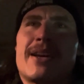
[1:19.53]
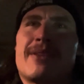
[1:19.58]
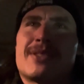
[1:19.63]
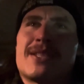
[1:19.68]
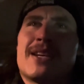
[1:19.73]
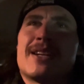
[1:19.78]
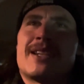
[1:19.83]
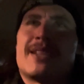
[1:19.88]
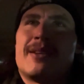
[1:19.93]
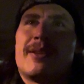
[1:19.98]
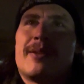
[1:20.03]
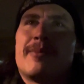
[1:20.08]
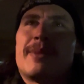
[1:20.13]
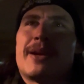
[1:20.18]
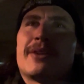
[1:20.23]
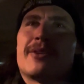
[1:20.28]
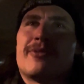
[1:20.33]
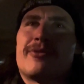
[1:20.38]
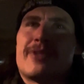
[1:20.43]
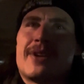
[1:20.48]
was talking to my
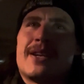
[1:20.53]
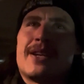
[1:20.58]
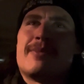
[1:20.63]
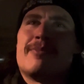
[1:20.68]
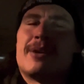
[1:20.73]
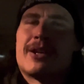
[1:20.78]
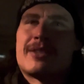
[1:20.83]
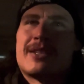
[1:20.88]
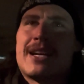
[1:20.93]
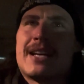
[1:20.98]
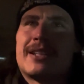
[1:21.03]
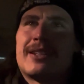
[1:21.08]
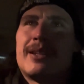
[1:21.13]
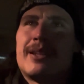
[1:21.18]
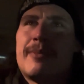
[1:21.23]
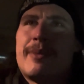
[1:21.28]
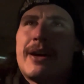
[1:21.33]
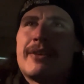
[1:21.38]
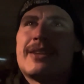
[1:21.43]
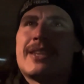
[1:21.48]
good friend Mark Dettel
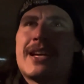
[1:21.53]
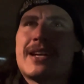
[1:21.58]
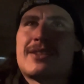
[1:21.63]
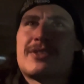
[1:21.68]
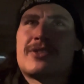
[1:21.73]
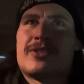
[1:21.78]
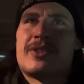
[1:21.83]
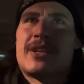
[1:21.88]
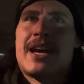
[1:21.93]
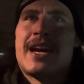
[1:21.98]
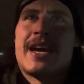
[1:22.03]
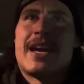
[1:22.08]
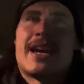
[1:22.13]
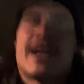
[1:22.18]
about yesterday